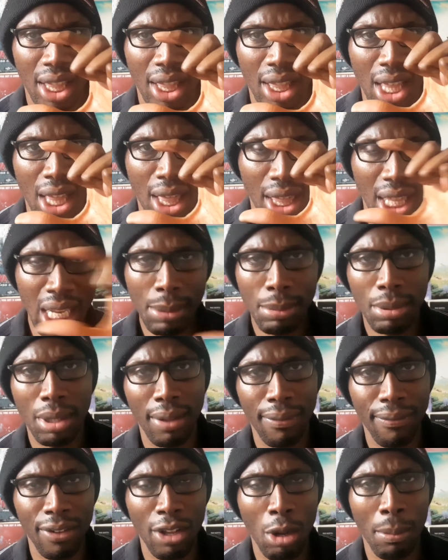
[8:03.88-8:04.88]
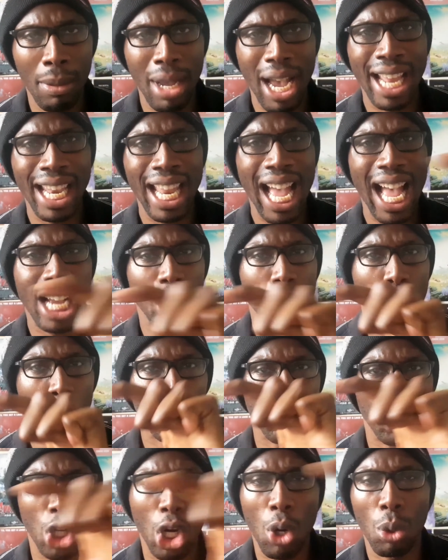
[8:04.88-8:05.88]
the themes of the film and the actual
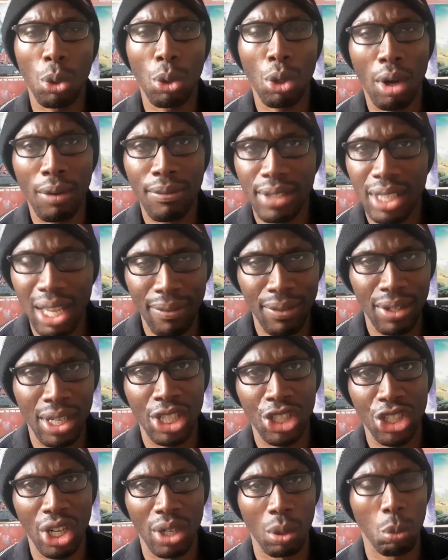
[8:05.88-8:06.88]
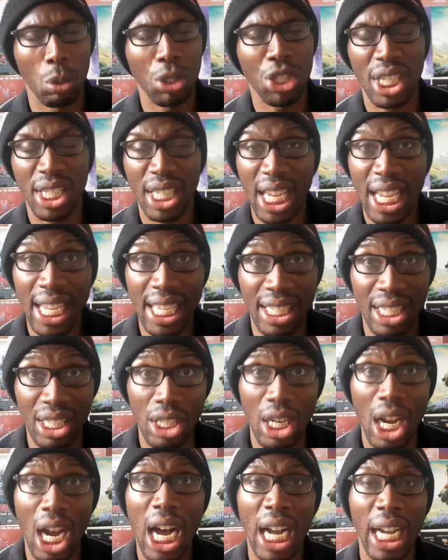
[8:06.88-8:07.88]
tone of Se7en in general, which is it is
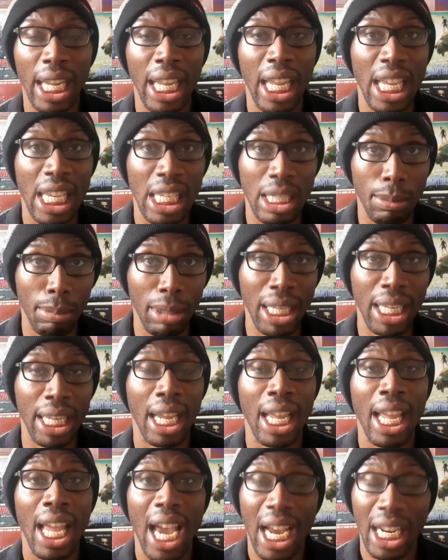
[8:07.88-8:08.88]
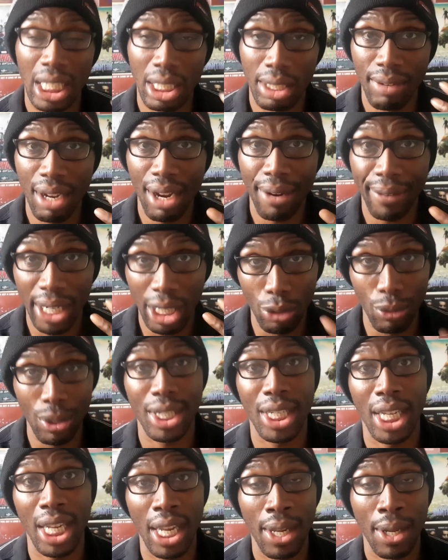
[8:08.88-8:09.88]
dark, it is bleak, and it is very, very
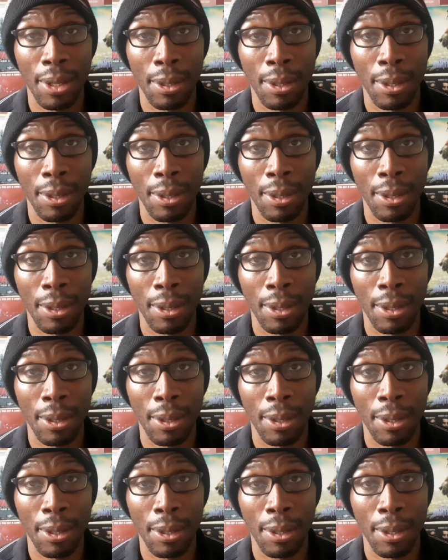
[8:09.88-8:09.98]
gritty.